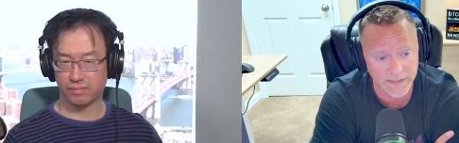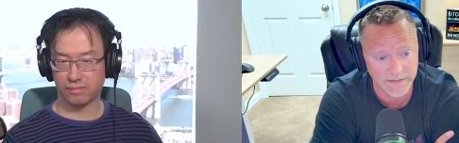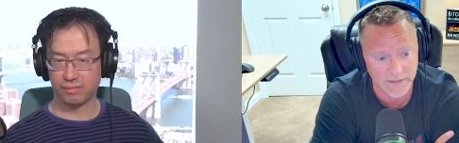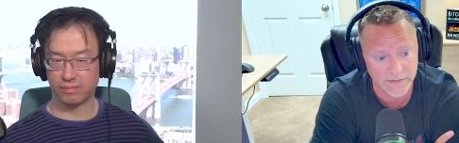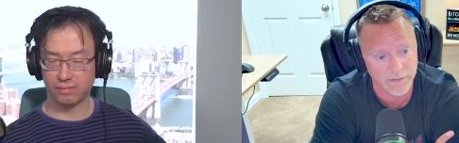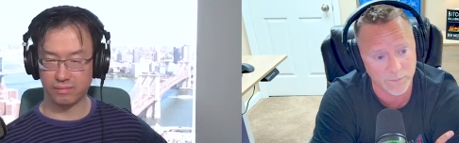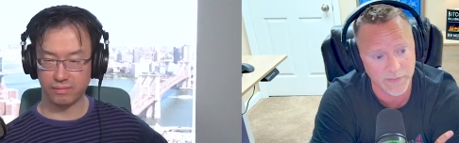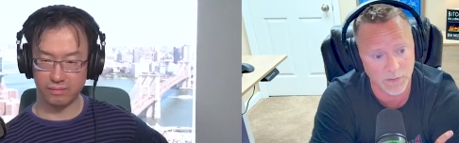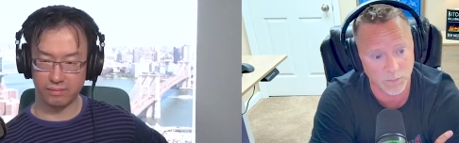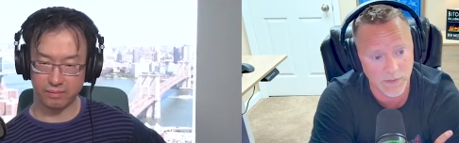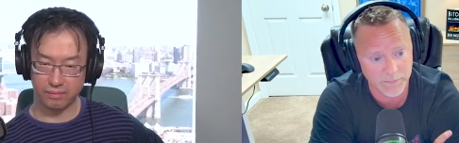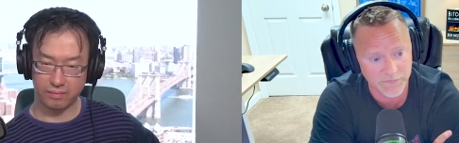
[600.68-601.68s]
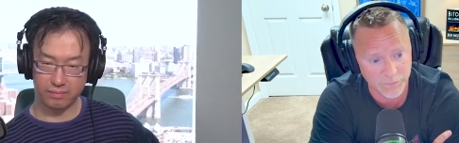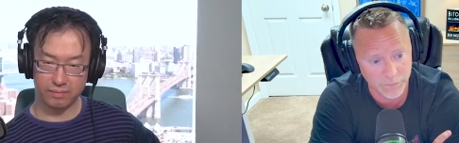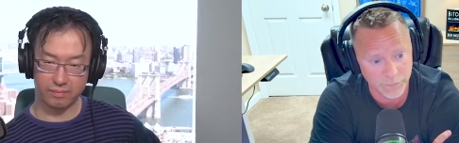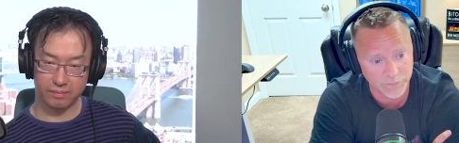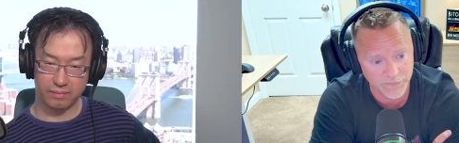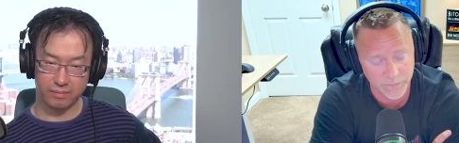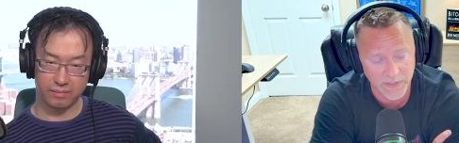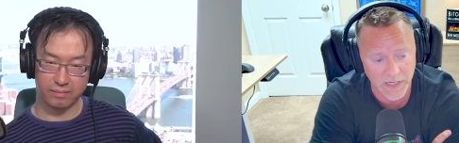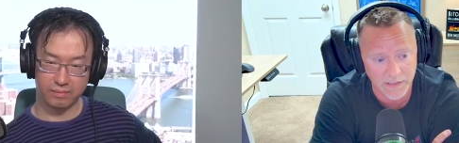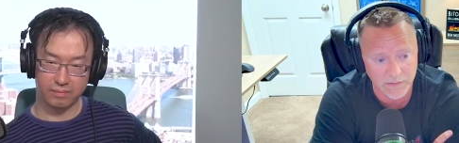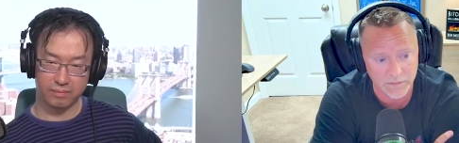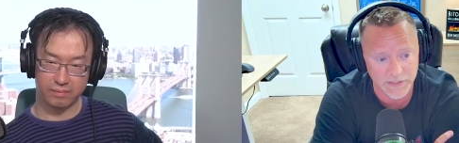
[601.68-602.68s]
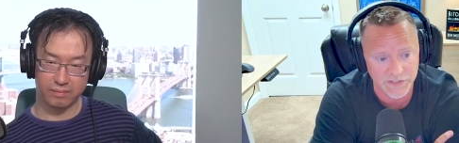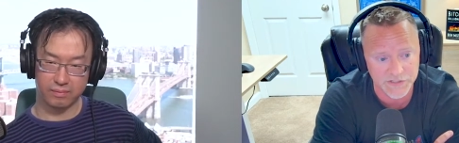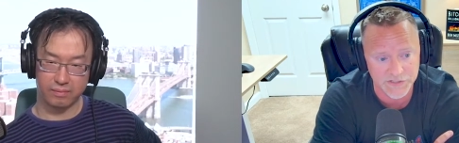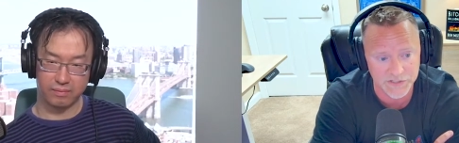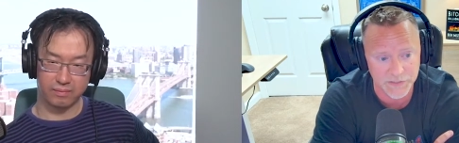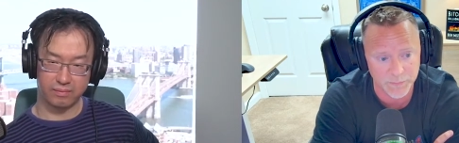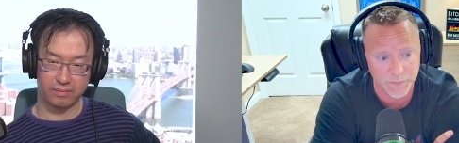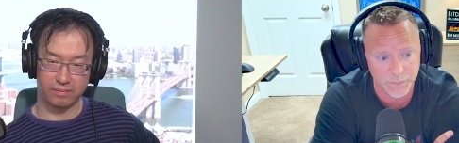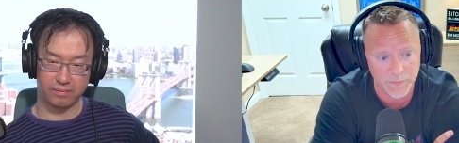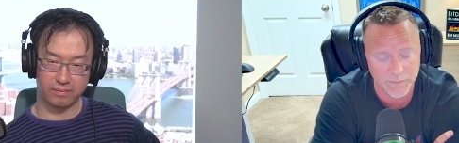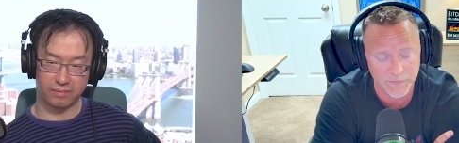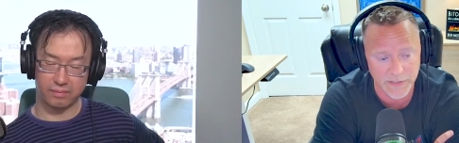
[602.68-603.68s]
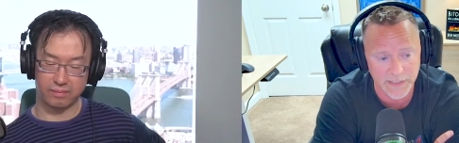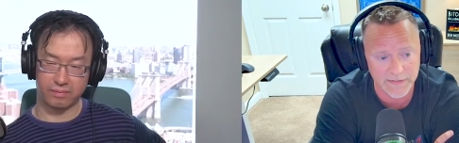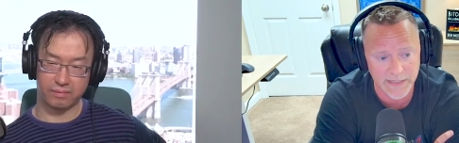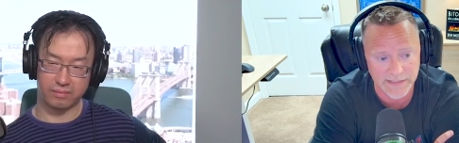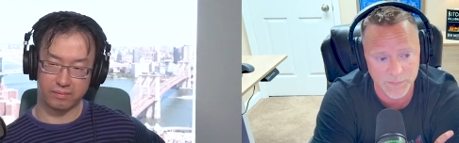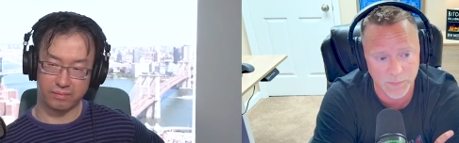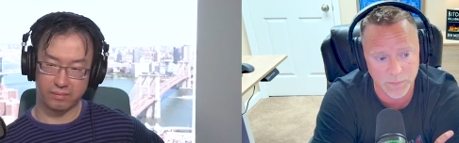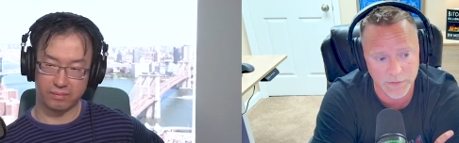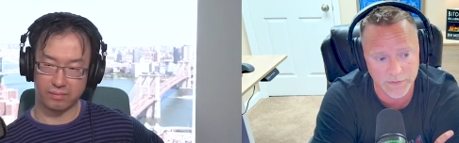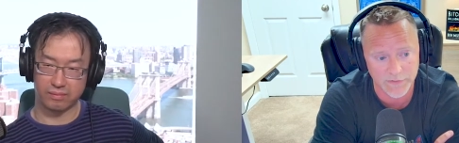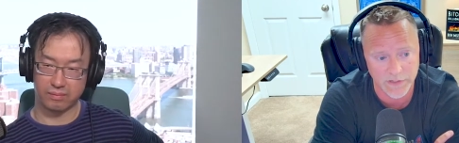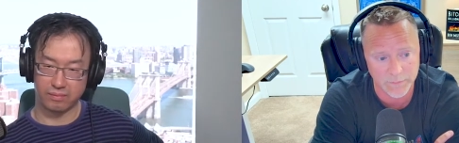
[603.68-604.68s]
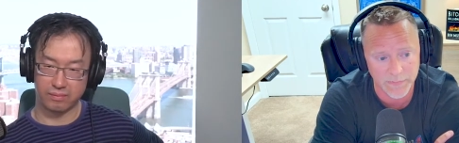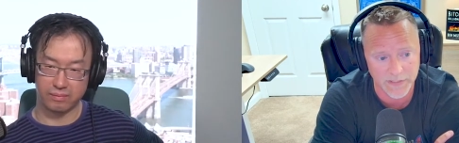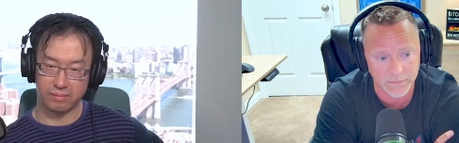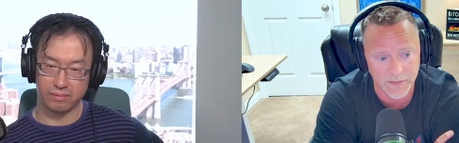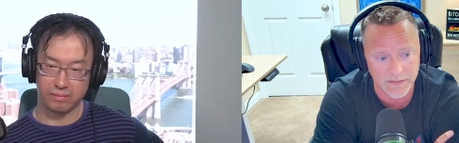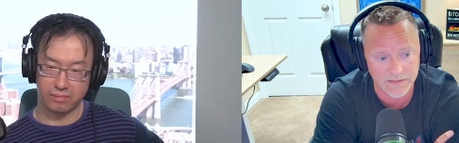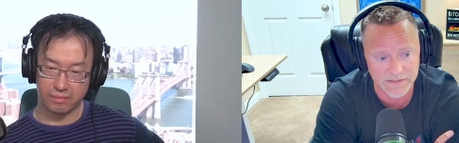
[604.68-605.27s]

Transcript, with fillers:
Speaker 1: and done. There'll be a web 2 symbiotic relationship with web 3 and that's what we're developing around.